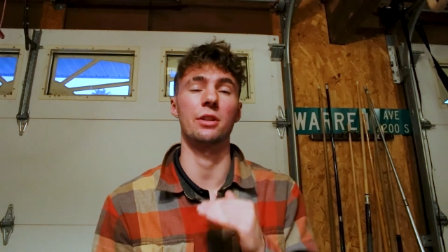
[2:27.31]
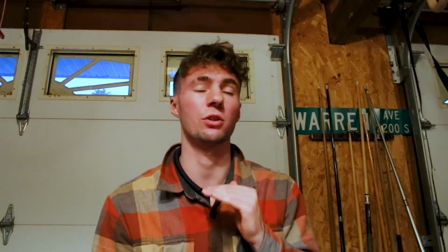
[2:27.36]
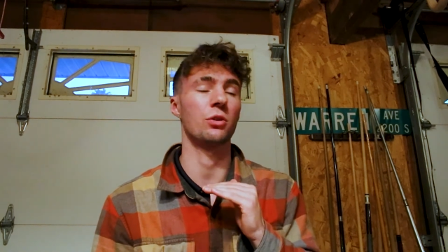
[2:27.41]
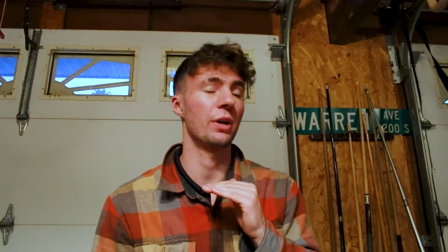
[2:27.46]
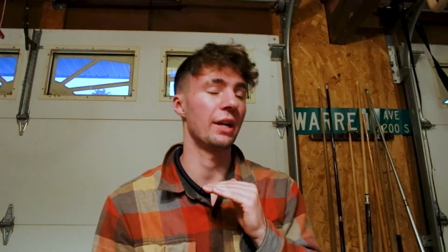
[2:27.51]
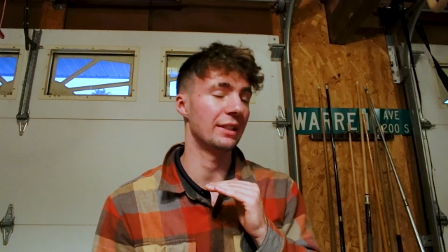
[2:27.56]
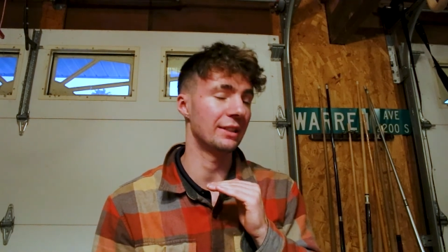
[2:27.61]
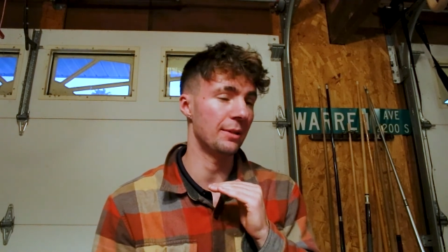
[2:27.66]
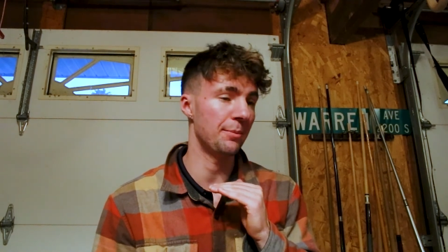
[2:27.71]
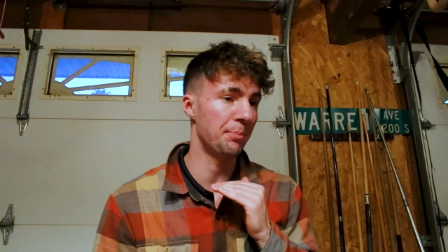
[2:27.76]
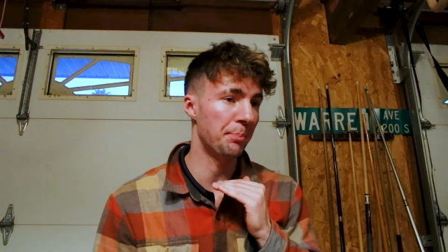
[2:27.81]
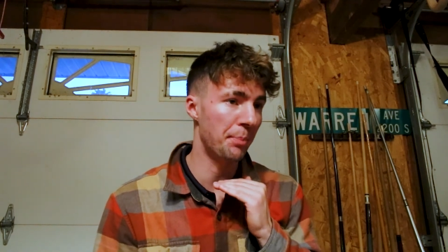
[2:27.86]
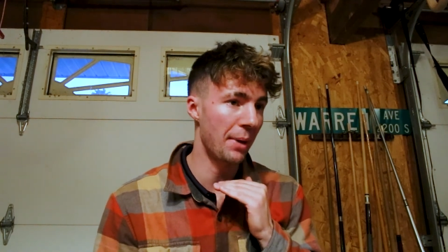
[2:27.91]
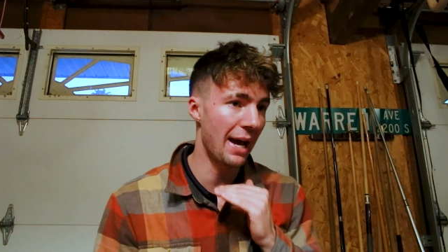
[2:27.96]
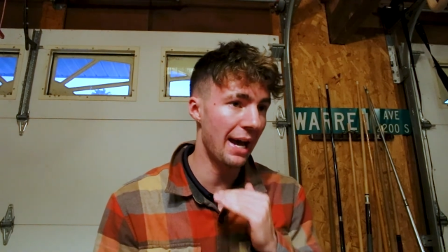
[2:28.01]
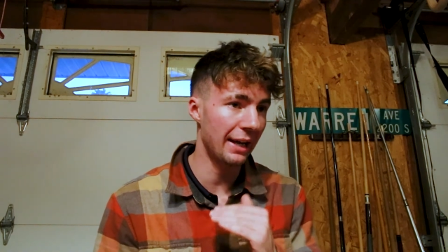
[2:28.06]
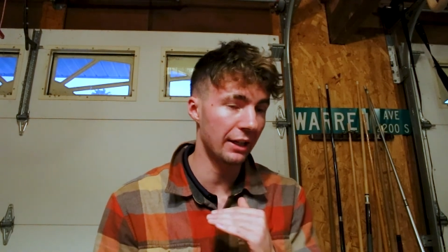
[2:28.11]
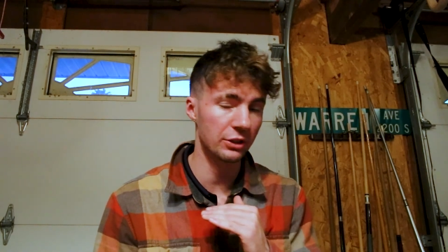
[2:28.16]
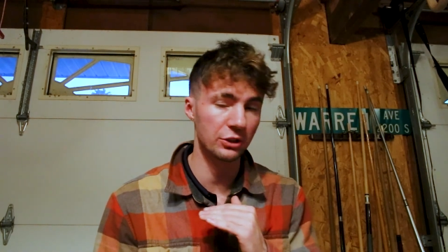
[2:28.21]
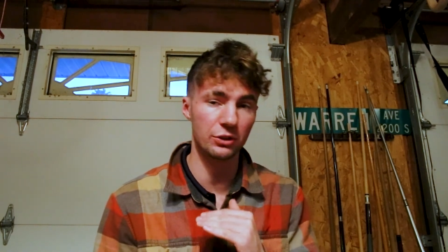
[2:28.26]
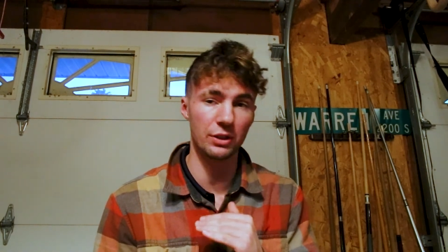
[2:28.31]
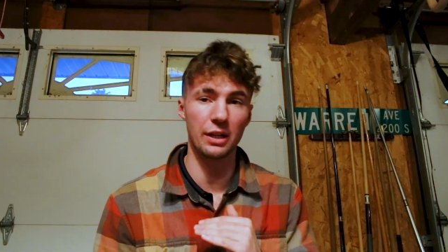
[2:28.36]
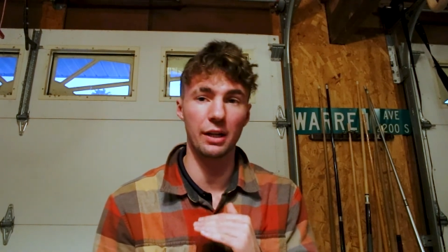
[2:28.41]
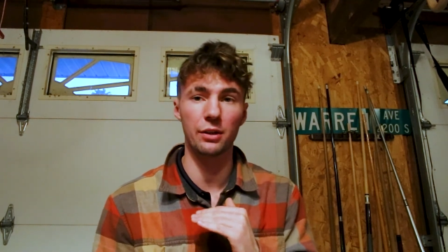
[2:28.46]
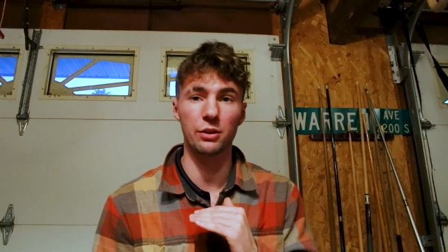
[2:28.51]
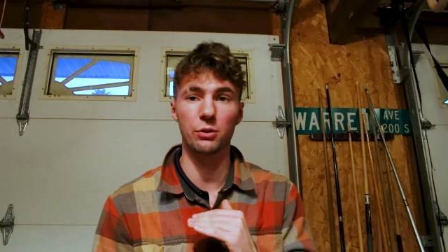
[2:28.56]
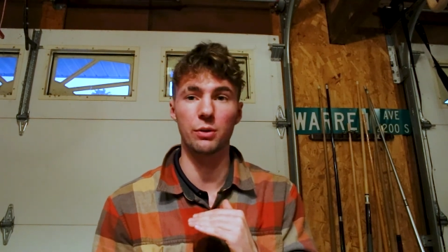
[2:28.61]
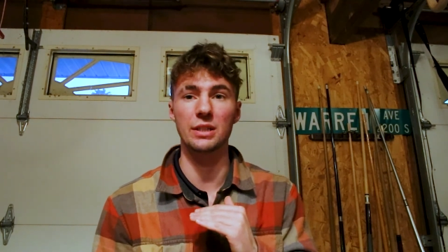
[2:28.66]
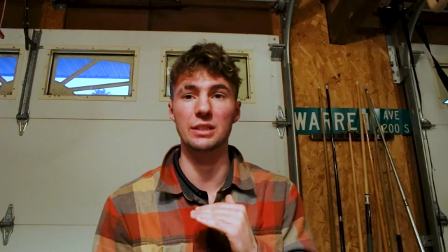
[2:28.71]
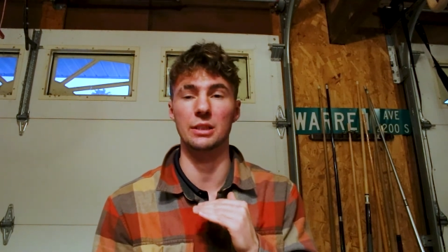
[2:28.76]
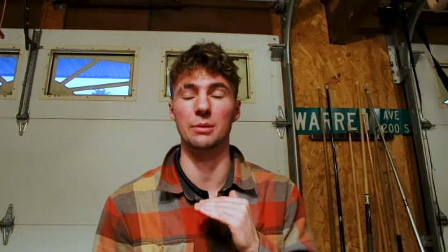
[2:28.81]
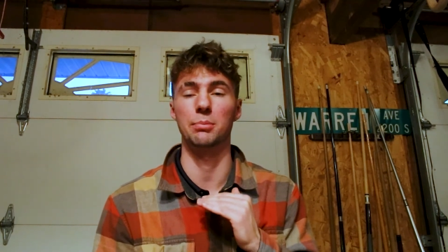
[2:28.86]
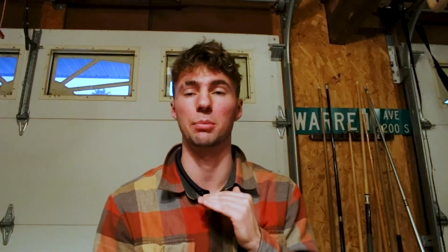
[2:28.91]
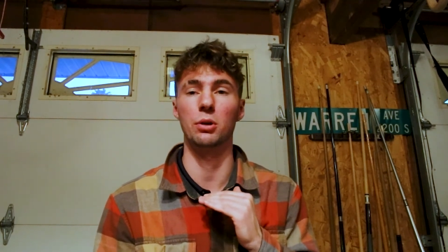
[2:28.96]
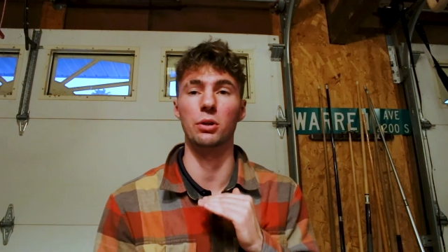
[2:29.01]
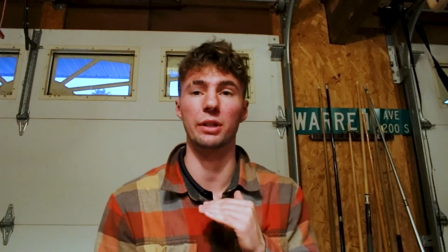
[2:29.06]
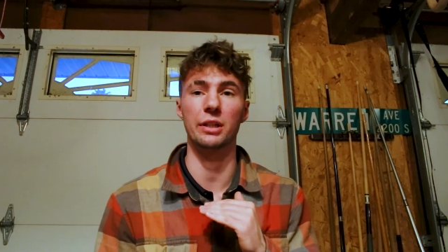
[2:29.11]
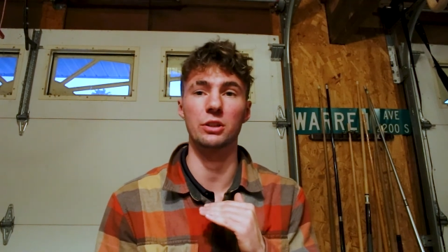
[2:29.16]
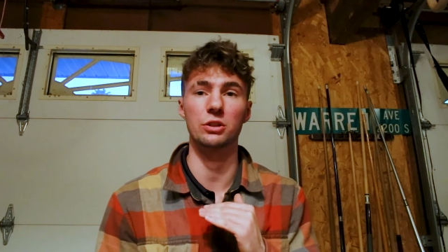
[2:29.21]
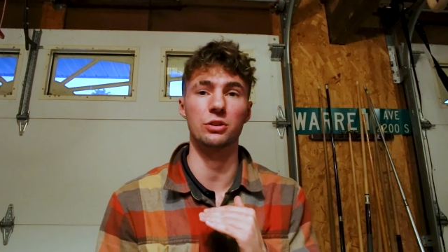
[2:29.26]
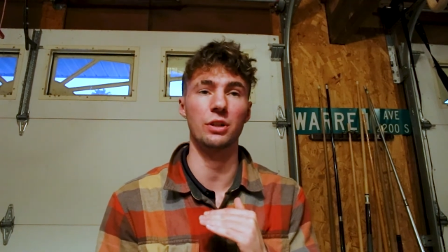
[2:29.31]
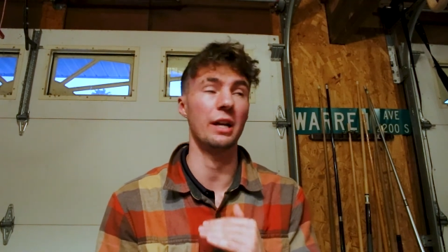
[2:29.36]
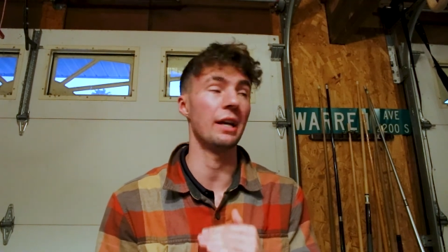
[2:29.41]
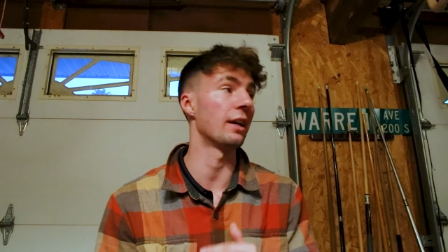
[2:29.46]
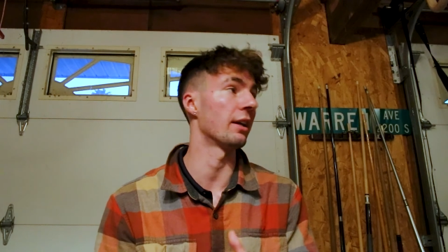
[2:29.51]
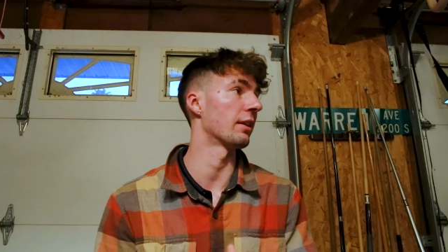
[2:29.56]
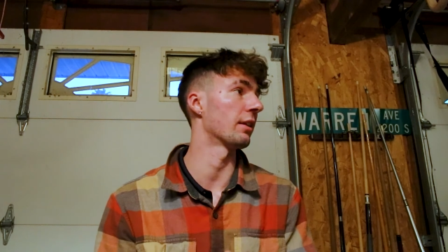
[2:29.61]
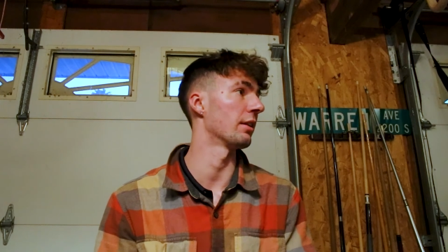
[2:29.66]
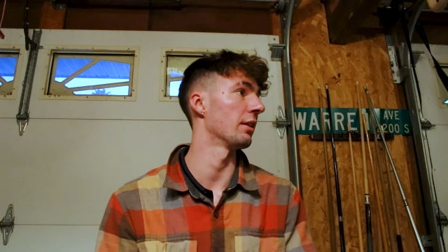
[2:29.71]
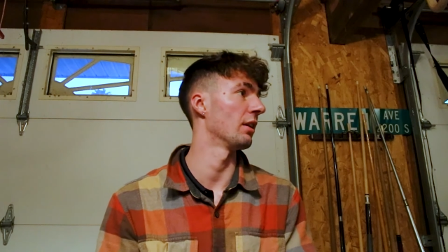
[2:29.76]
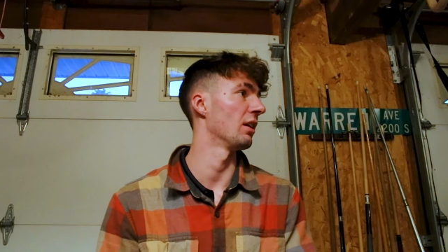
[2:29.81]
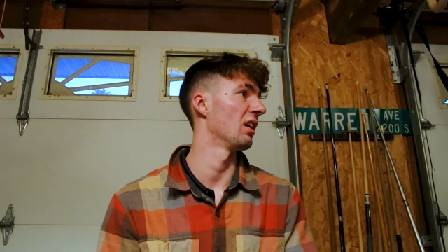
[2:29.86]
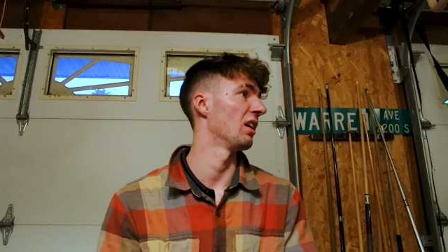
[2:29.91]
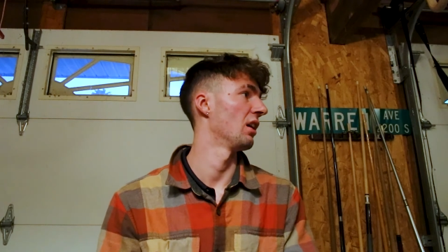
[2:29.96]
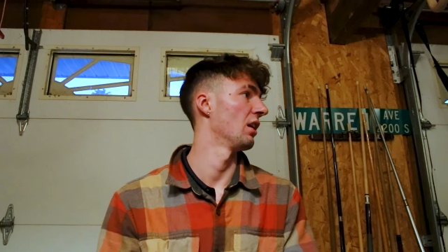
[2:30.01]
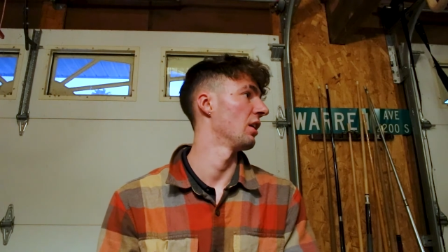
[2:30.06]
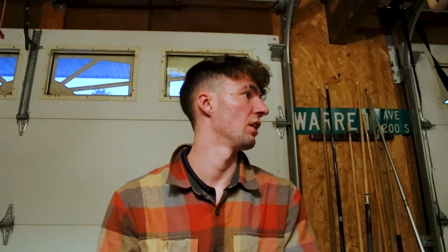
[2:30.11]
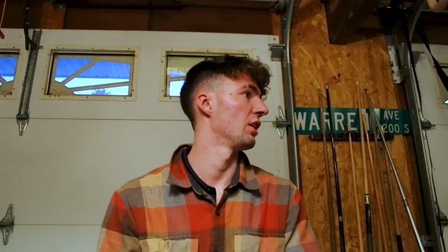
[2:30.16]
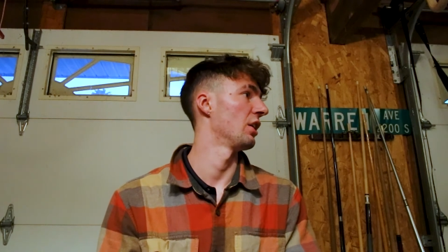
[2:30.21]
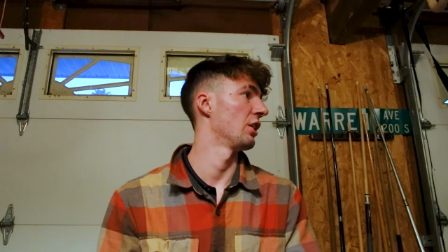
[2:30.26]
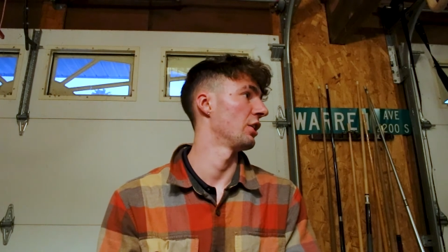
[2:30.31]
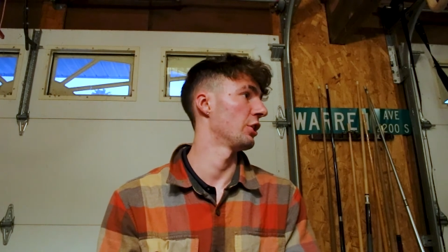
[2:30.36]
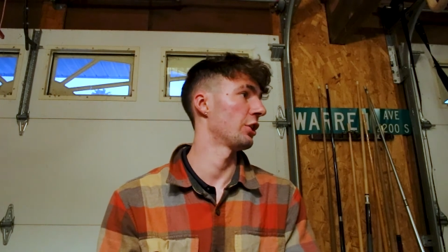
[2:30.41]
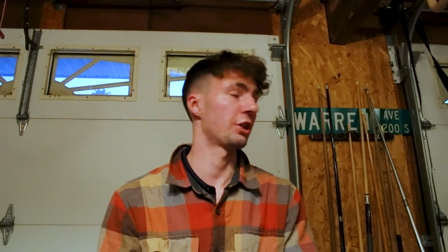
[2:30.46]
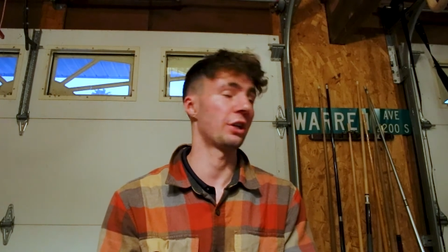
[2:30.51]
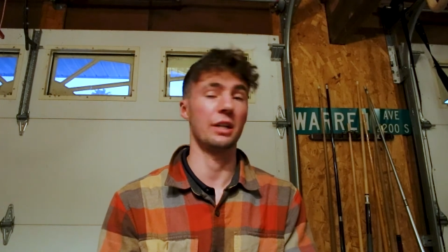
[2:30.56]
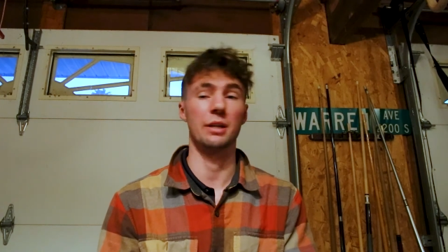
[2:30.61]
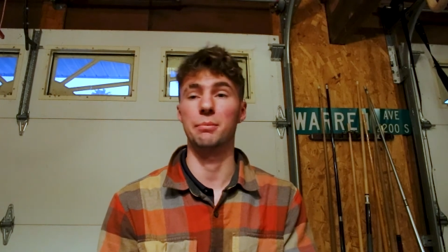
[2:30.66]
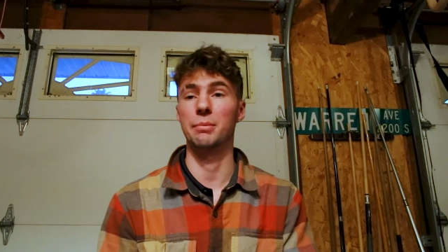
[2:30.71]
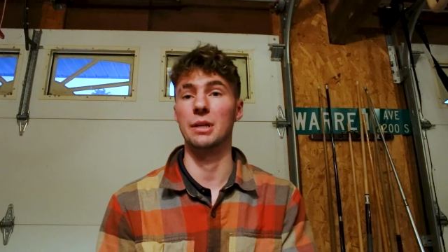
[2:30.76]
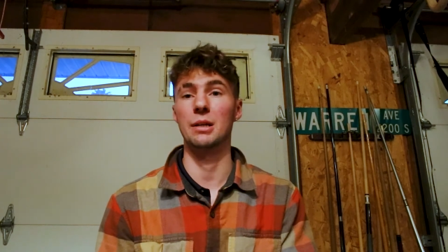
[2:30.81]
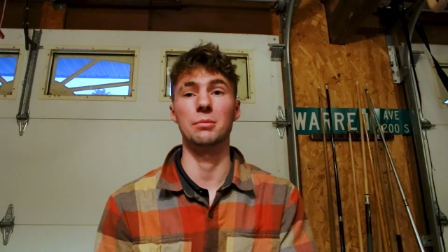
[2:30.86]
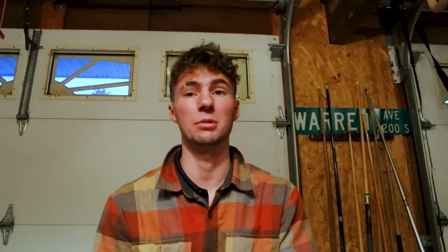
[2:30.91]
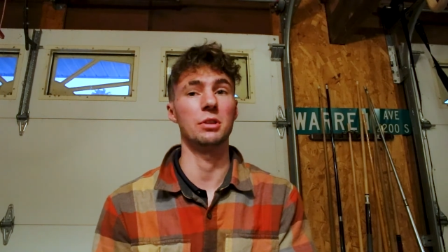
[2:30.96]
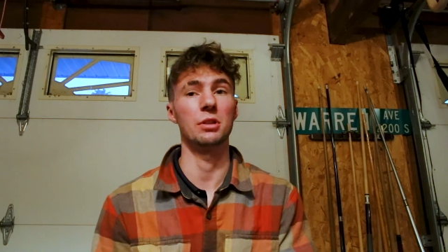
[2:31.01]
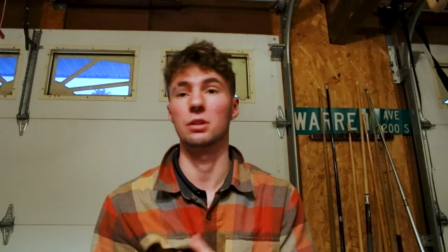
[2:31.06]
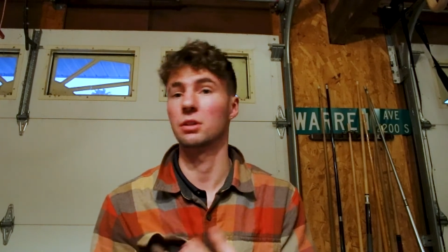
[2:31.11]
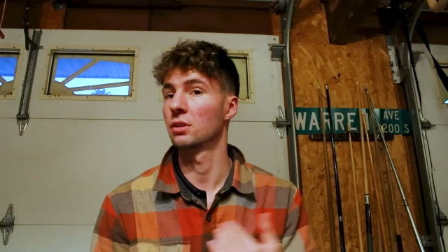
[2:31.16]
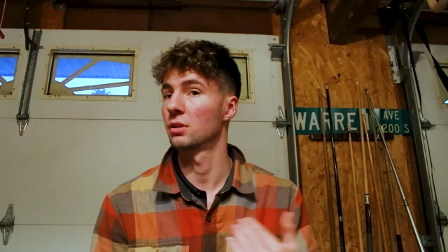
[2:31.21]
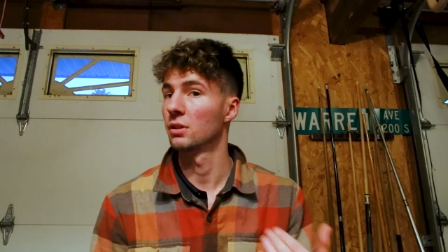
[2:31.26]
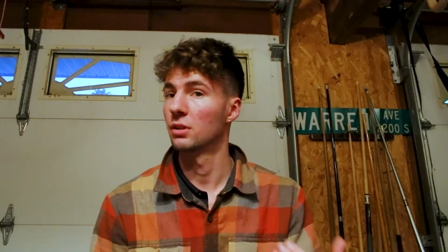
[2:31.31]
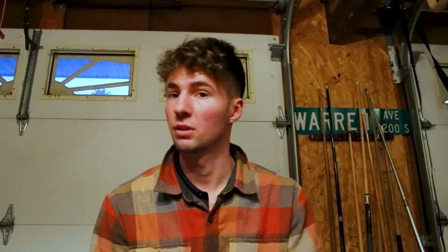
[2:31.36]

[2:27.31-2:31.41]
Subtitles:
crazy back strength, crazy pulling strength. You're gonna be able to